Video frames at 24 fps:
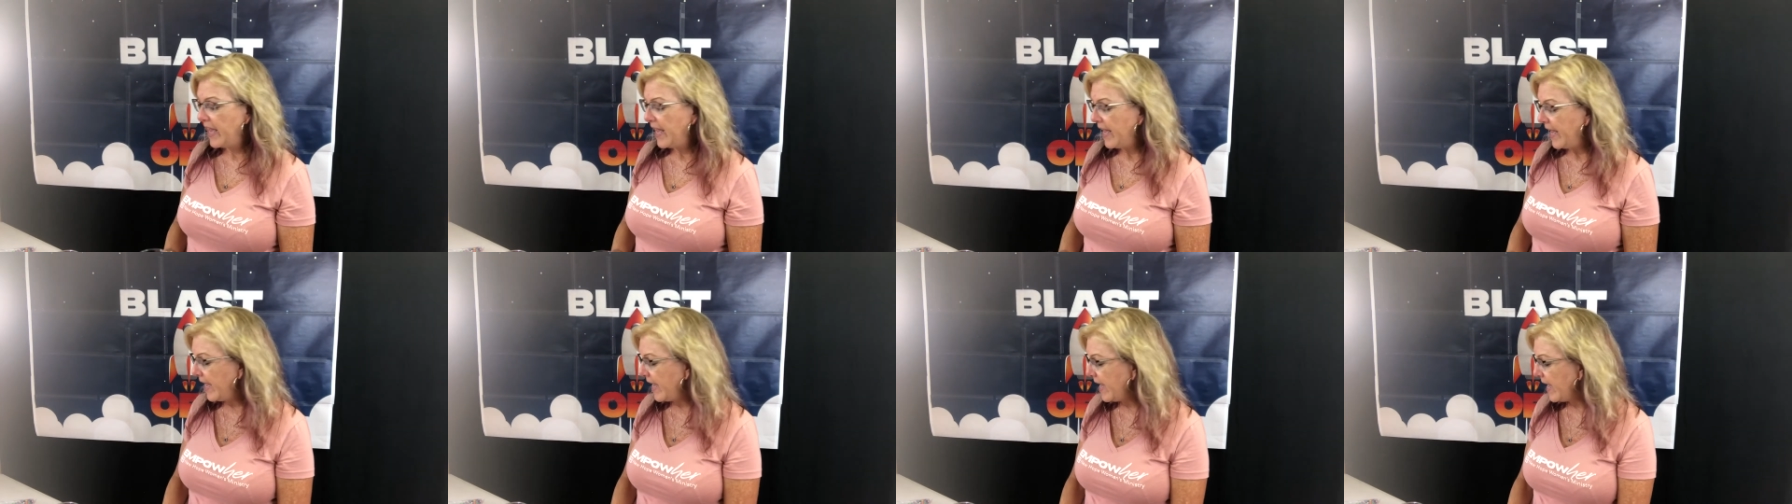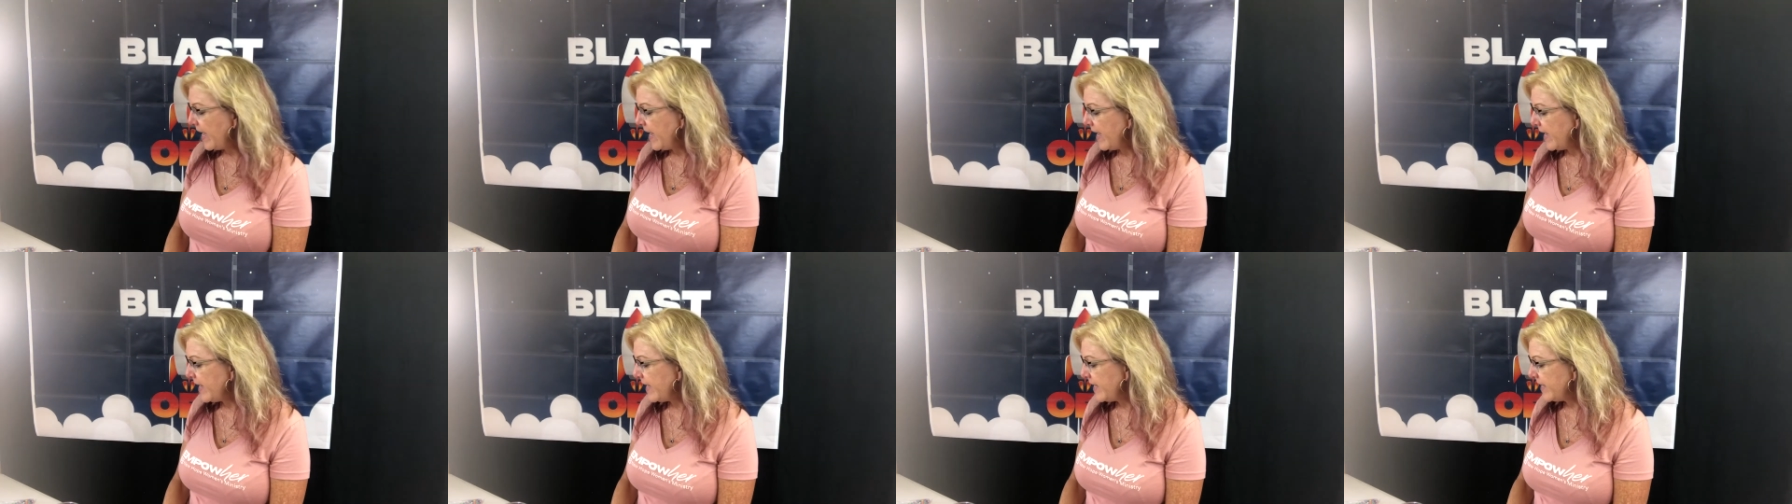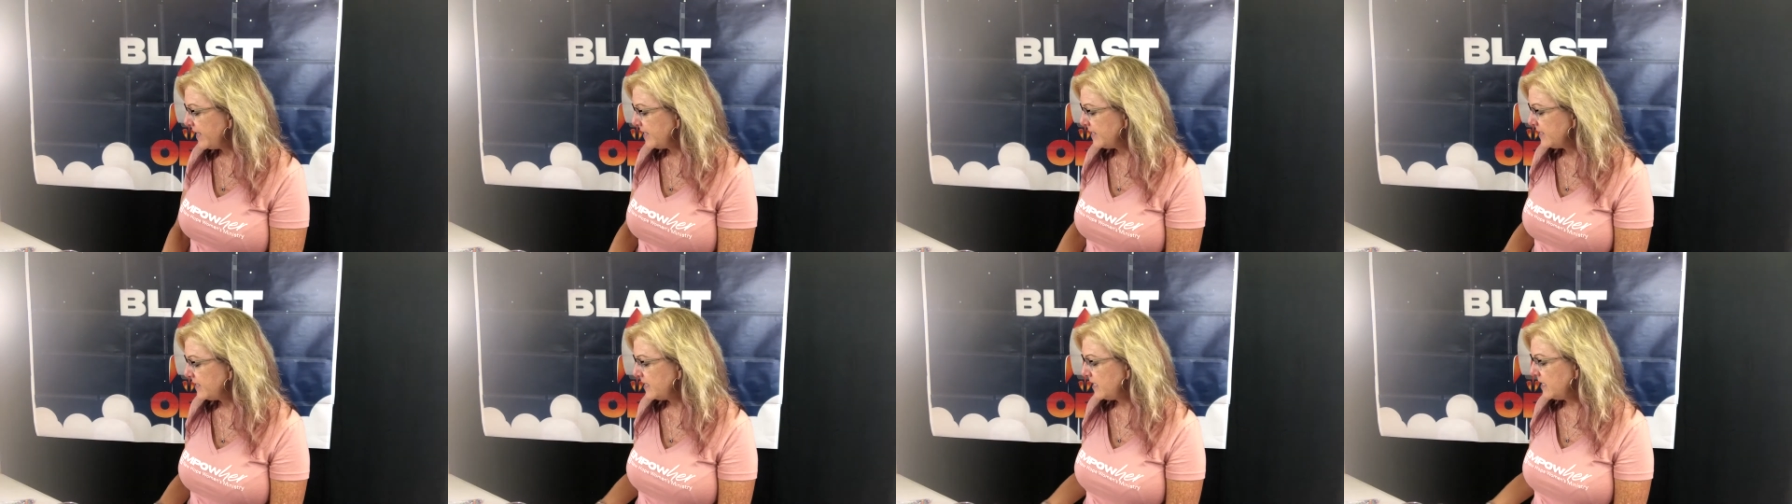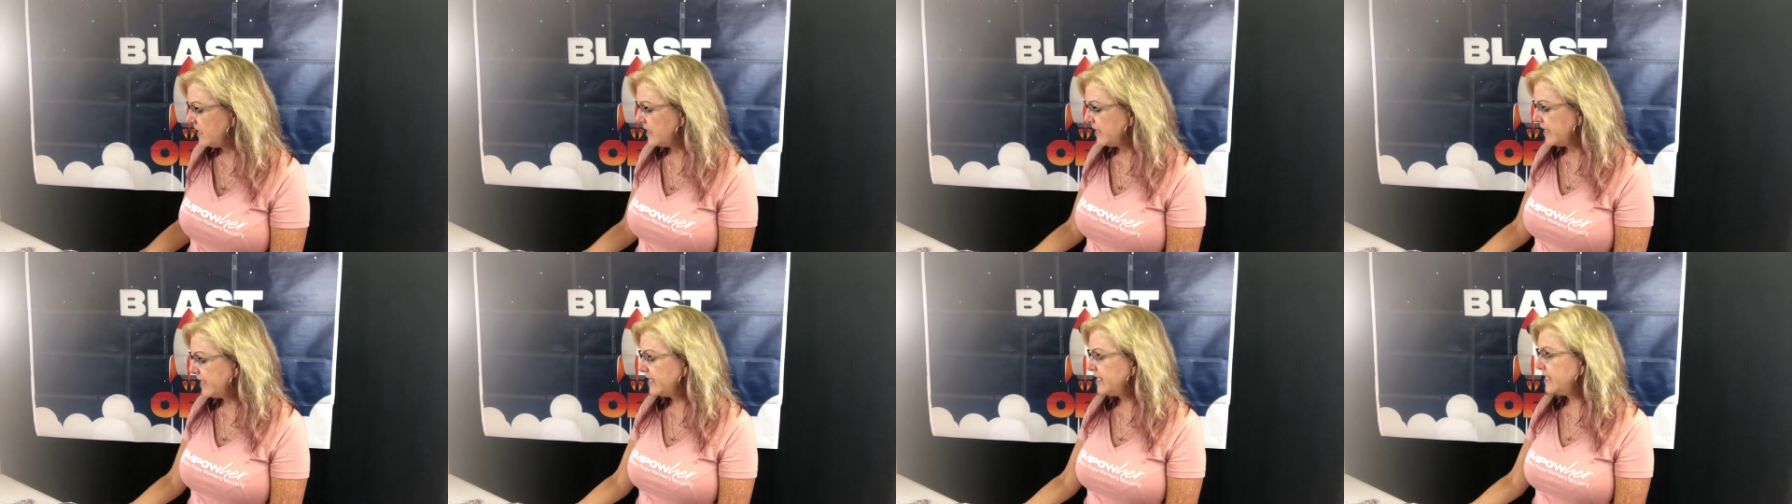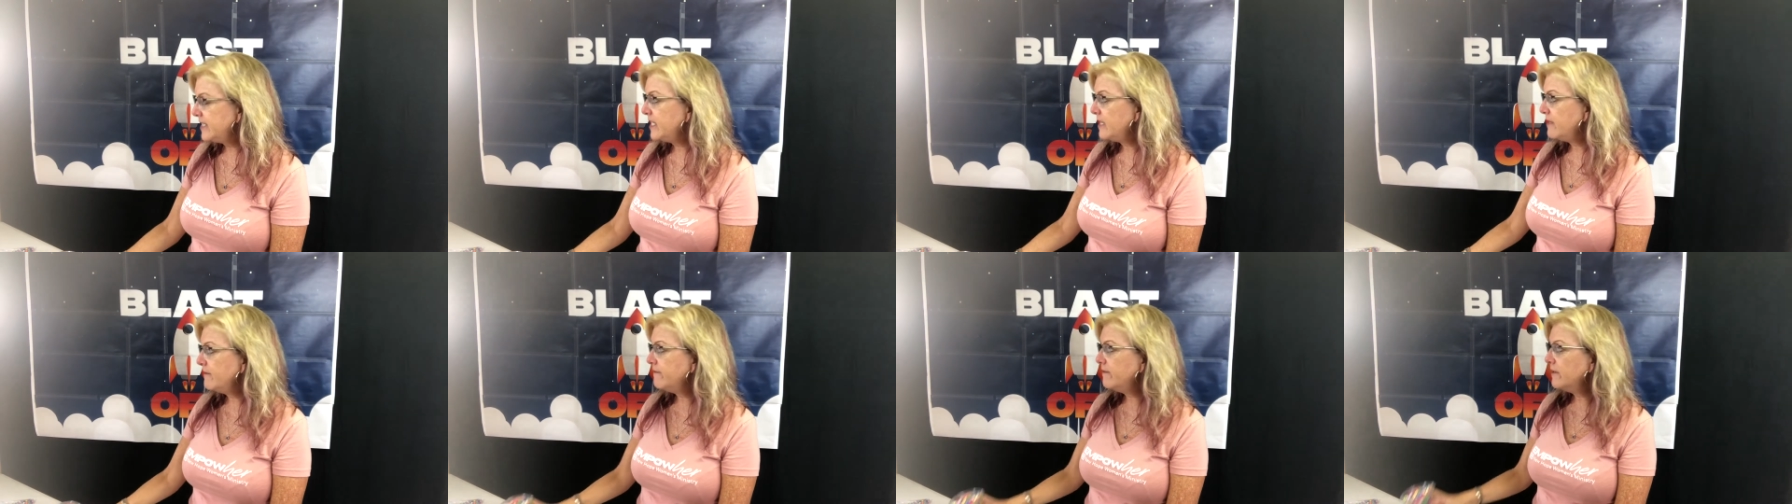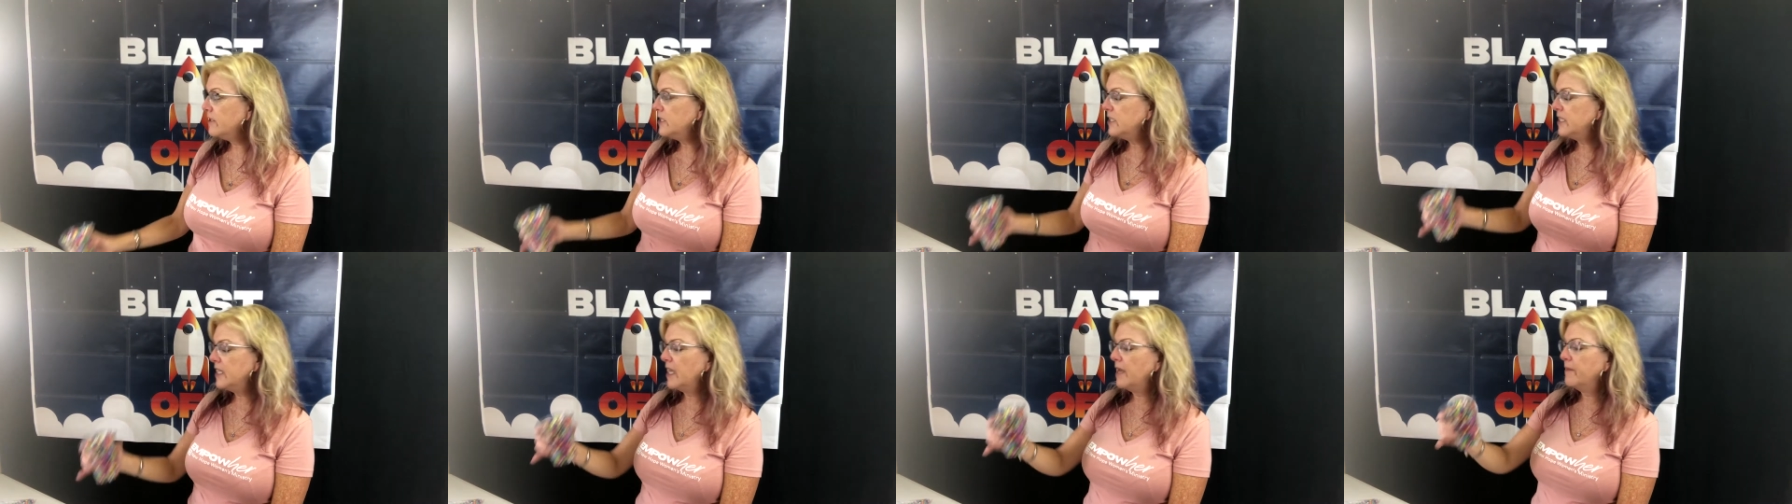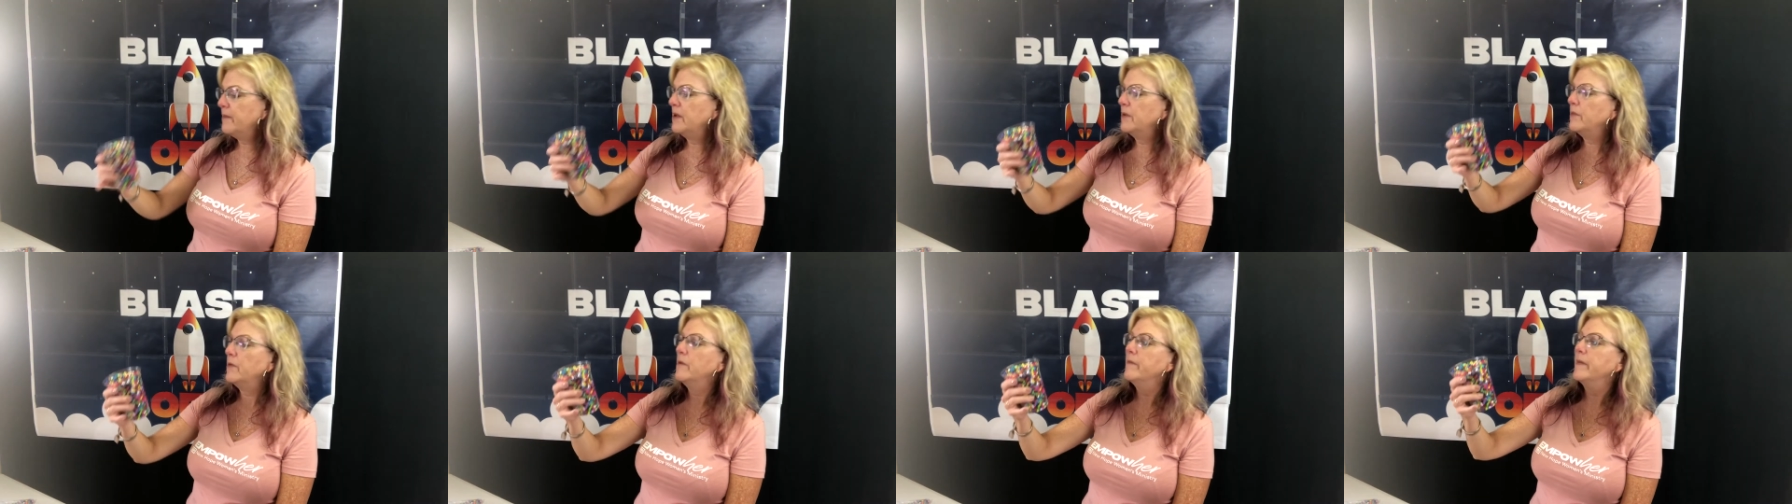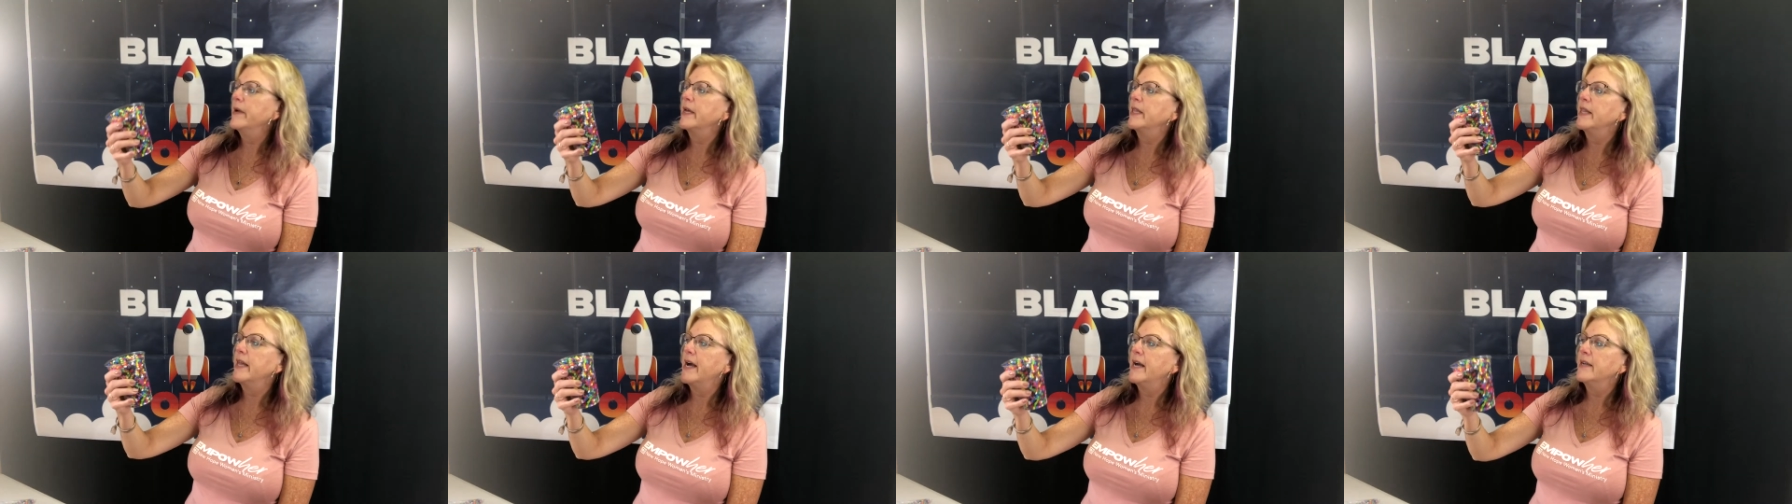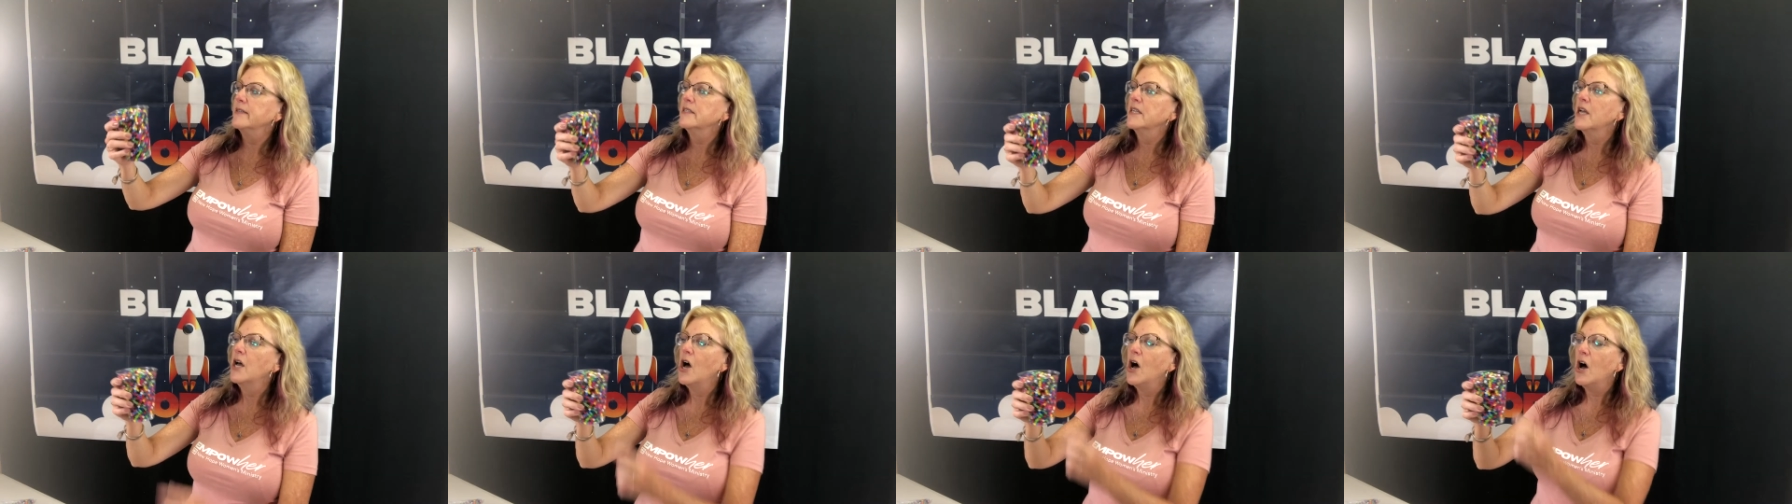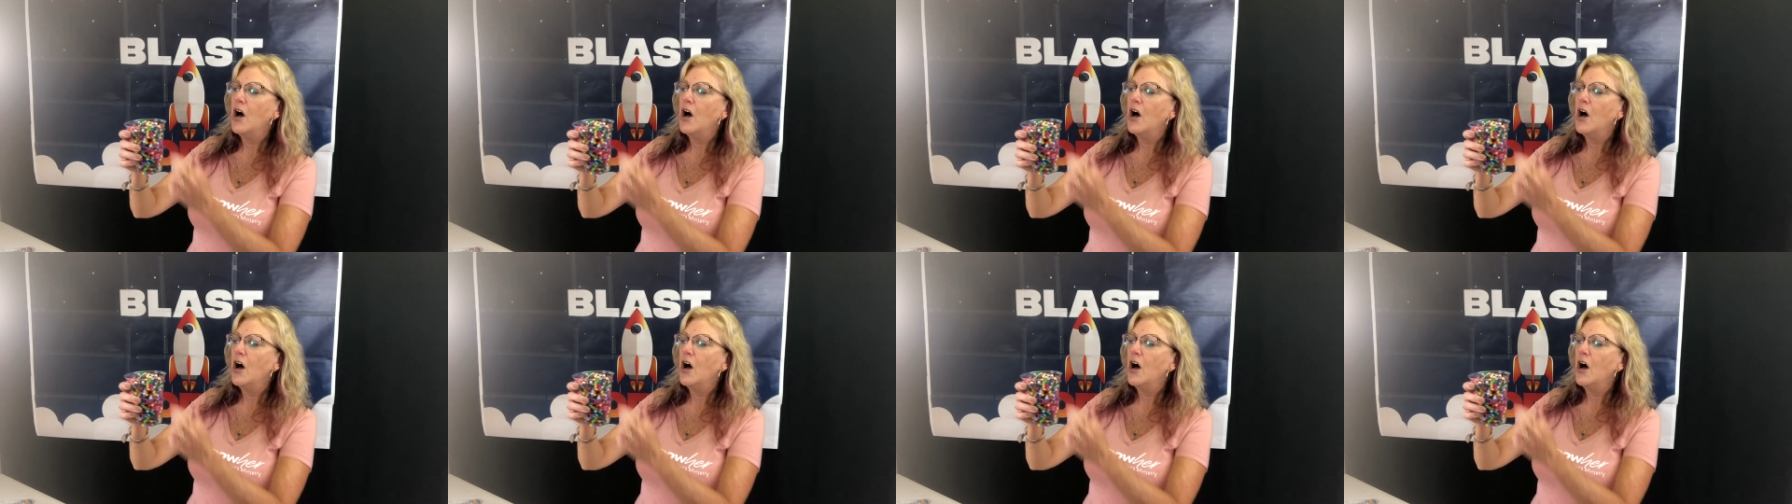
And let's see, the first thing I'm gonna put my glass,